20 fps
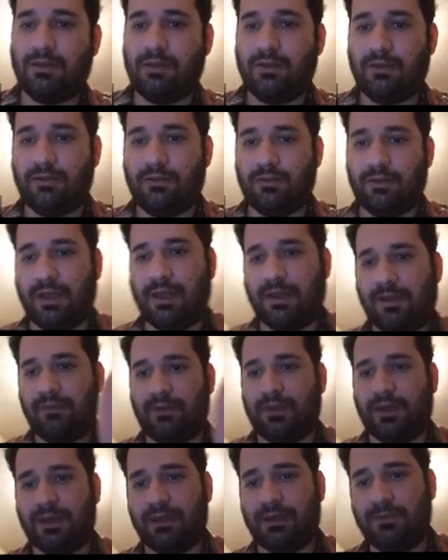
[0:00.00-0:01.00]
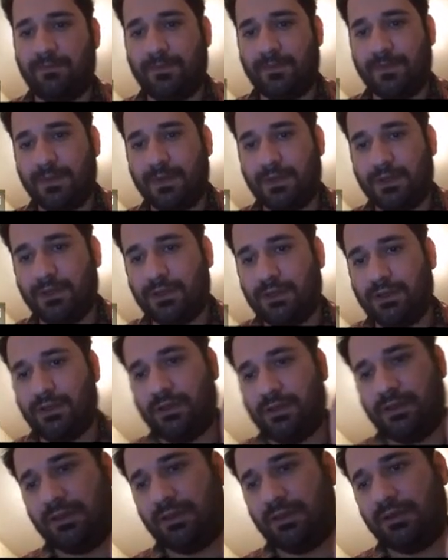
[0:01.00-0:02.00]
So you have a
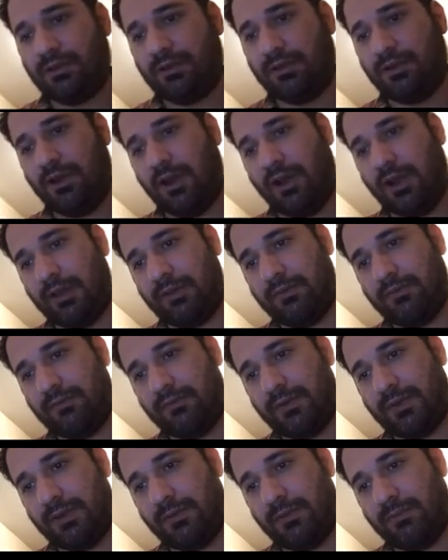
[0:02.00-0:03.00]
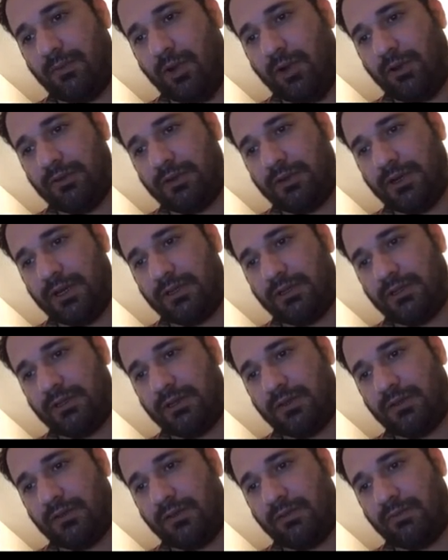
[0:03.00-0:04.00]
line with a moderate
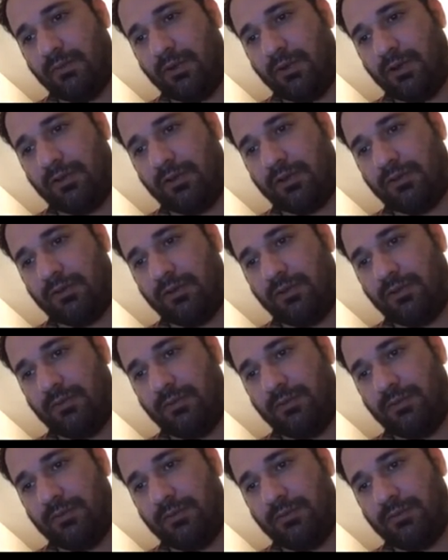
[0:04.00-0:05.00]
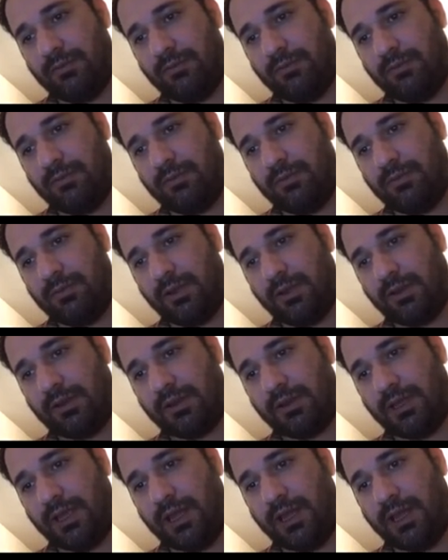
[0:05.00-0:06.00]
small slope like
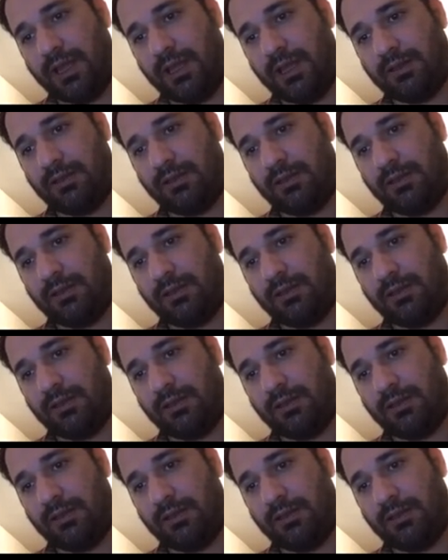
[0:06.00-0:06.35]
that.